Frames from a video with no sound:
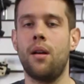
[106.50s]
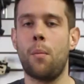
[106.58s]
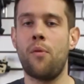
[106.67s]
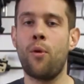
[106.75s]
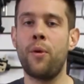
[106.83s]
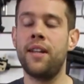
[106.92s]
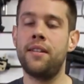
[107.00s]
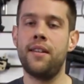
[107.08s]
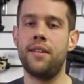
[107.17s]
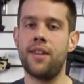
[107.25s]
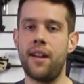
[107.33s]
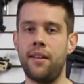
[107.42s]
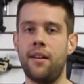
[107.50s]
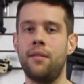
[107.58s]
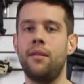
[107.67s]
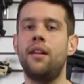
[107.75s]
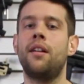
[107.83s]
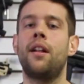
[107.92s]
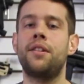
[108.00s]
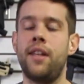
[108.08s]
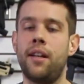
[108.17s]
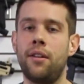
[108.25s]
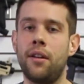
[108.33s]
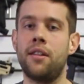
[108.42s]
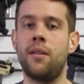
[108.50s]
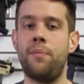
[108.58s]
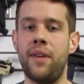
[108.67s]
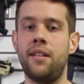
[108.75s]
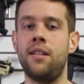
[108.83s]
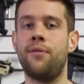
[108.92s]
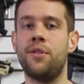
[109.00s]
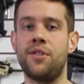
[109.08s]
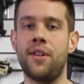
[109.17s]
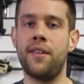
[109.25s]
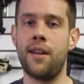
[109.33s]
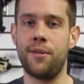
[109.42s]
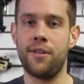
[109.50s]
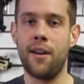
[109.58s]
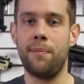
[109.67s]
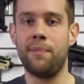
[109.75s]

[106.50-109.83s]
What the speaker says: Before we get to the inside of the gun, let's take a look at the big differences on the outside.